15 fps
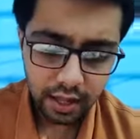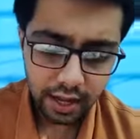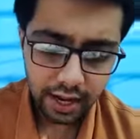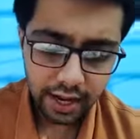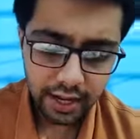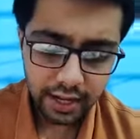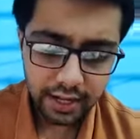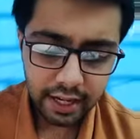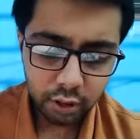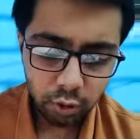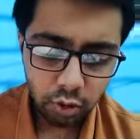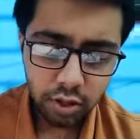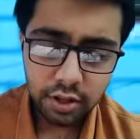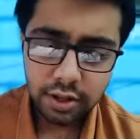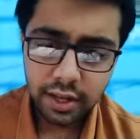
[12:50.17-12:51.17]
and up
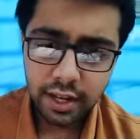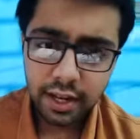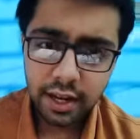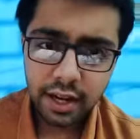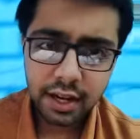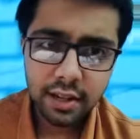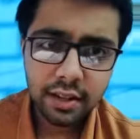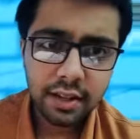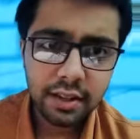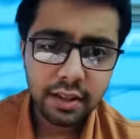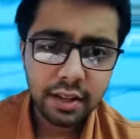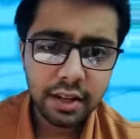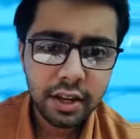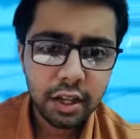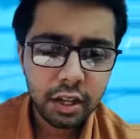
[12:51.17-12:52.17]
to on the skin and legs. It's
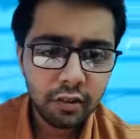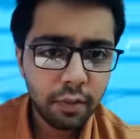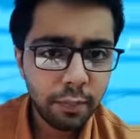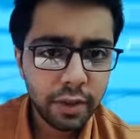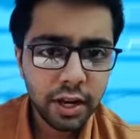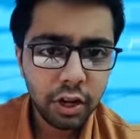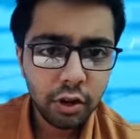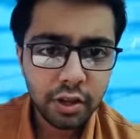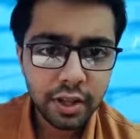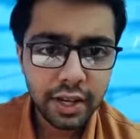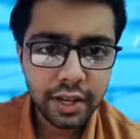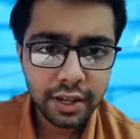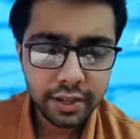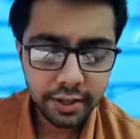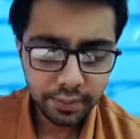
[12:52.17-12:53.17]
a case of a
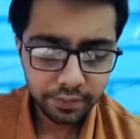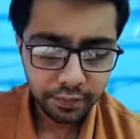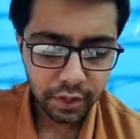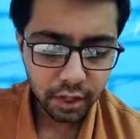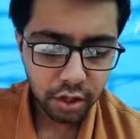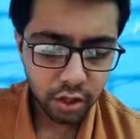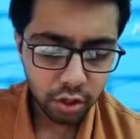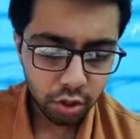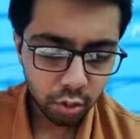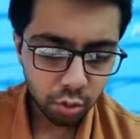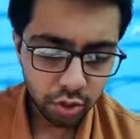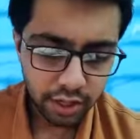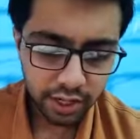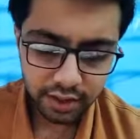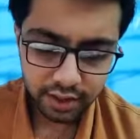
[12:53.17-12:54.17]
periostitis.
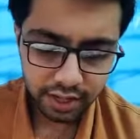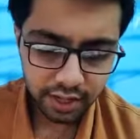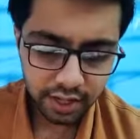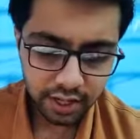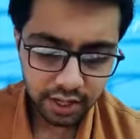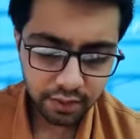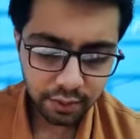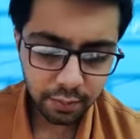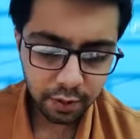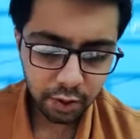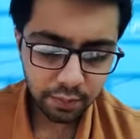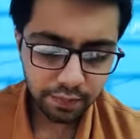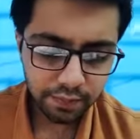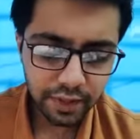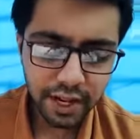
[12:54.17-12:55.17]
So X-ray is given
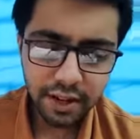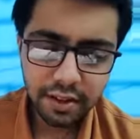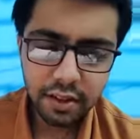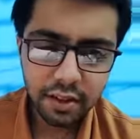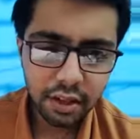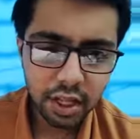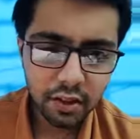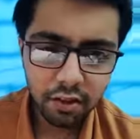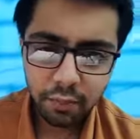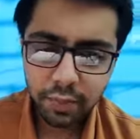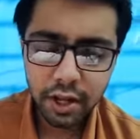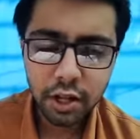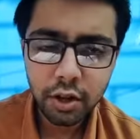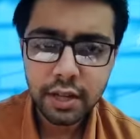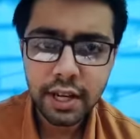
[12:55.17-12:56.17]
below, that is suggestive of
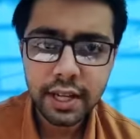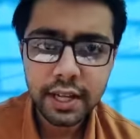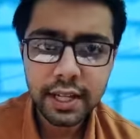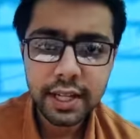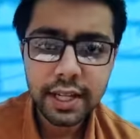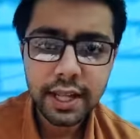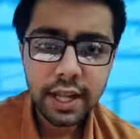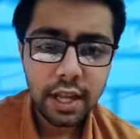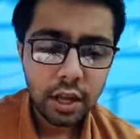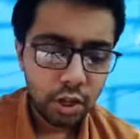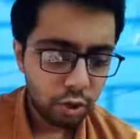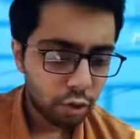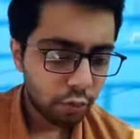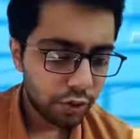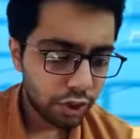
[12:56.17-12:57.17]
periostitis.
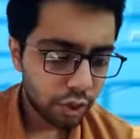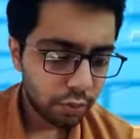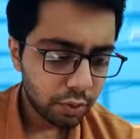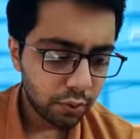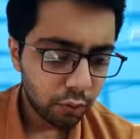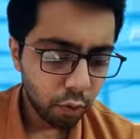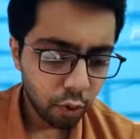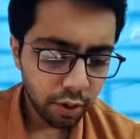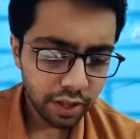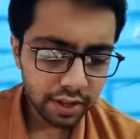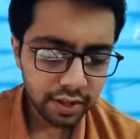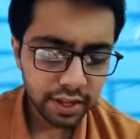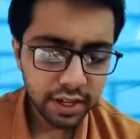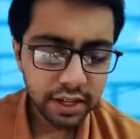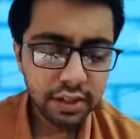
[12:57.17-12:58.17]
So which of the following
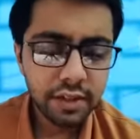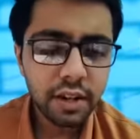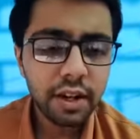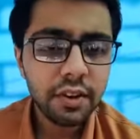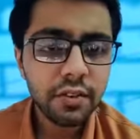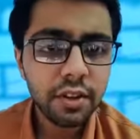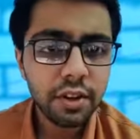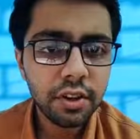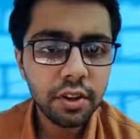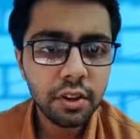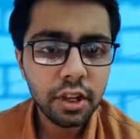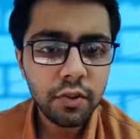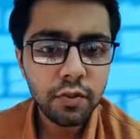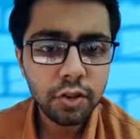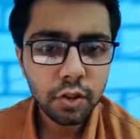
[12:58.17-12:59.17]
is the initial
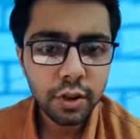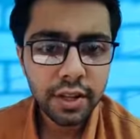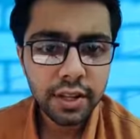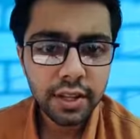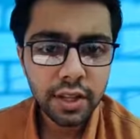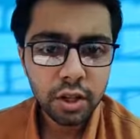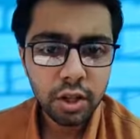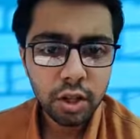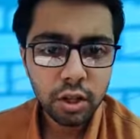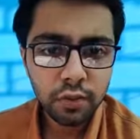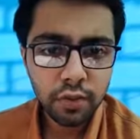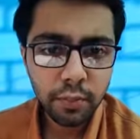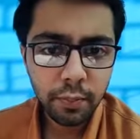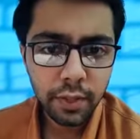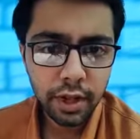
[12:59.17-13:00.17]
investigation of choice in case
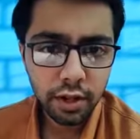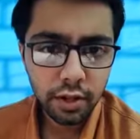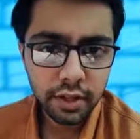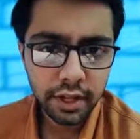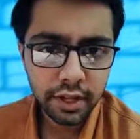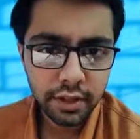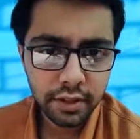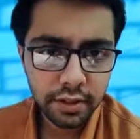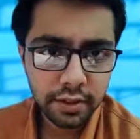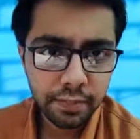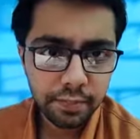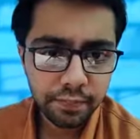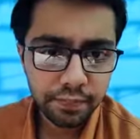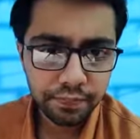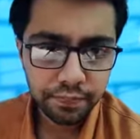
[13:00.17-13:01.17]
of a periostitis?
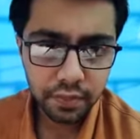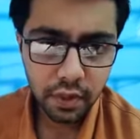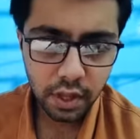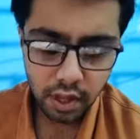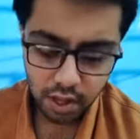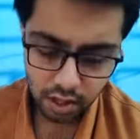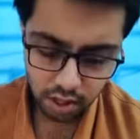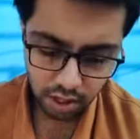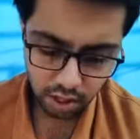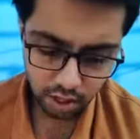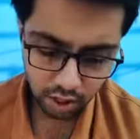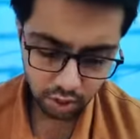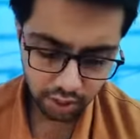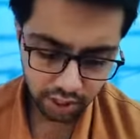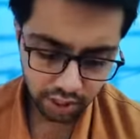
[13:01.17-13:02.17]

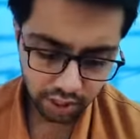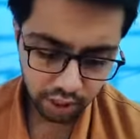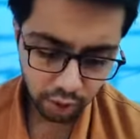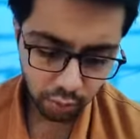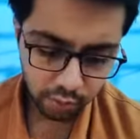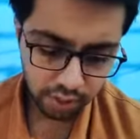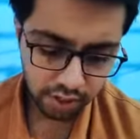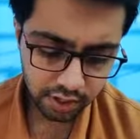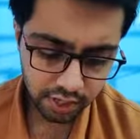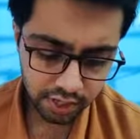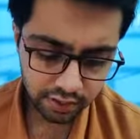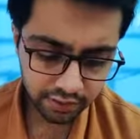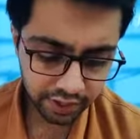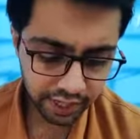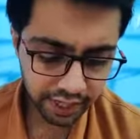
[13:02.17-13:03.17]
So yeah, the options
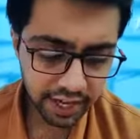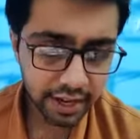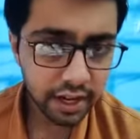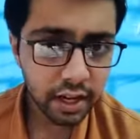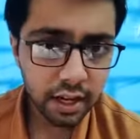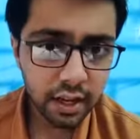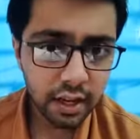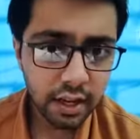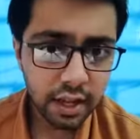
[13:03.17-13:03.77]
are VDRL,